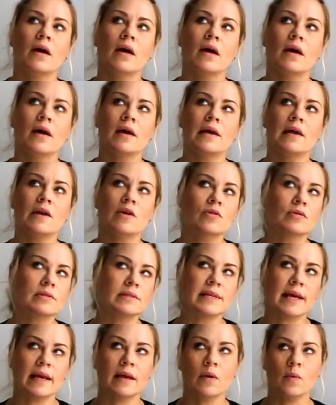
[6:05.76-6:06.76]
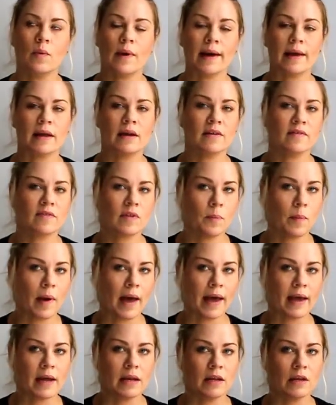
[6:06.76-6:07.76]
He couldn't take away any of the
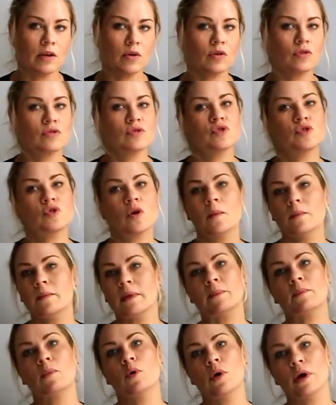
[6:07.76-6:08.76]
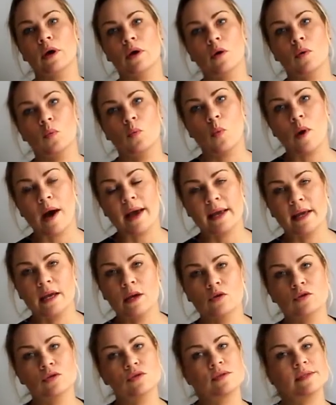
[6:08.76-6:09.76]
pain. He couldn't stop me putting on weight.
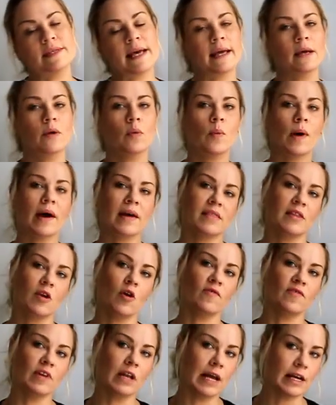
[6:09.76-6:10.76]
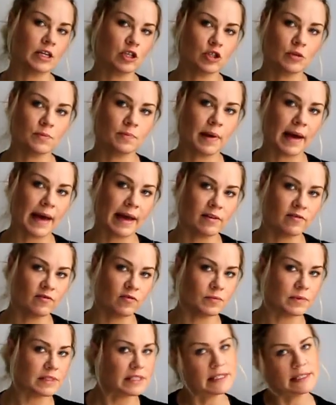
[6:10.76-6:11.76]
He couldn't take away the ovulation pain
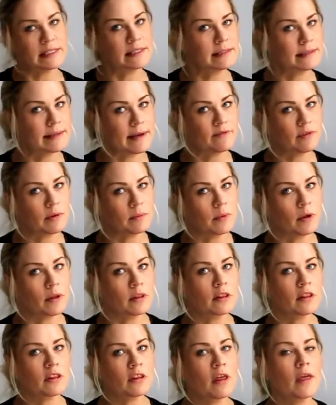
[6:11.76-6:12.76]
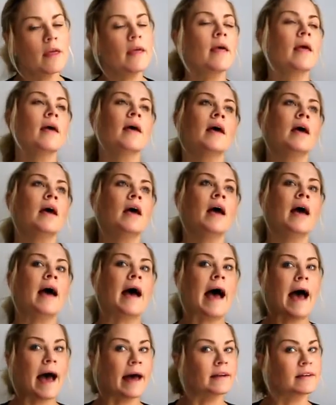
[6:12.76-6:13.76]
from the cysts every month,
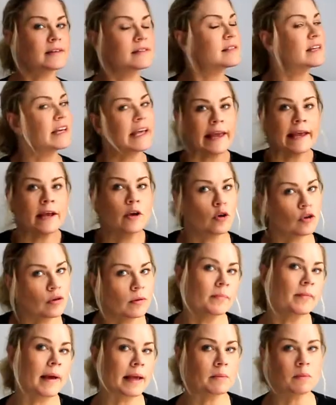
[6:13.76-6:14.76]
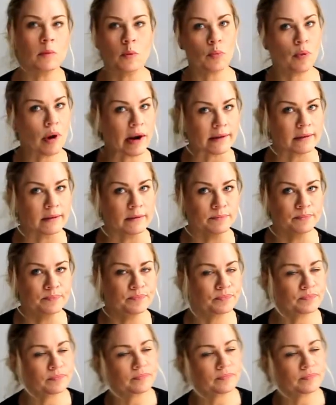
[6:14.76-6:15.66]
and he couldn't make me pregnant.